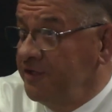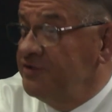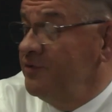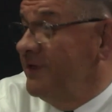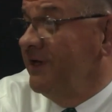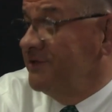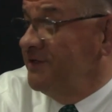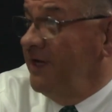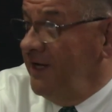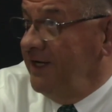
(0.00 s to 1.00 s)
in
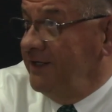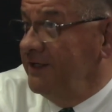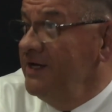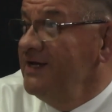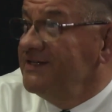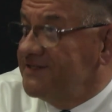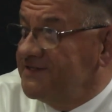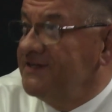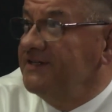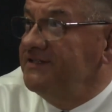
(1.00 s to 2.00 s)
2008,
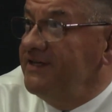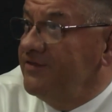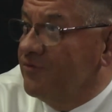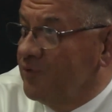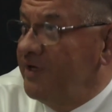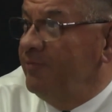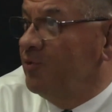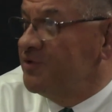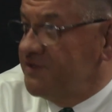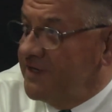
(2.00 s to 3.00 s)

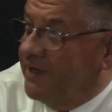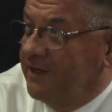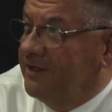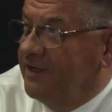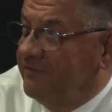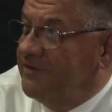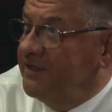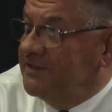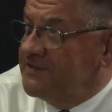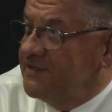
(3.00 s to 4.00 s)
63% of the
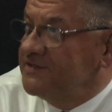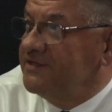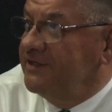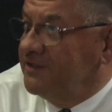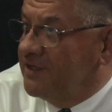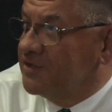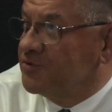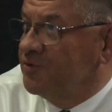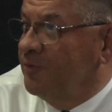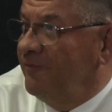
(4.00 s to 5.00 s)
existing
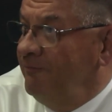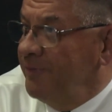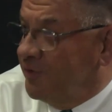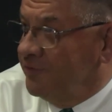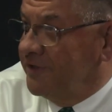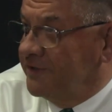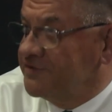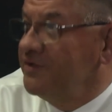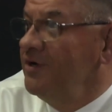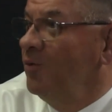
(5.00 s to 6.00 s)
industrial
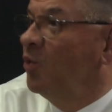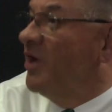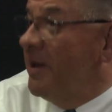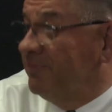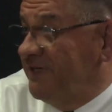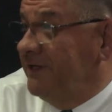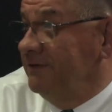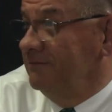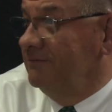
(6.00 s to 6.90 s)
buildings were empty.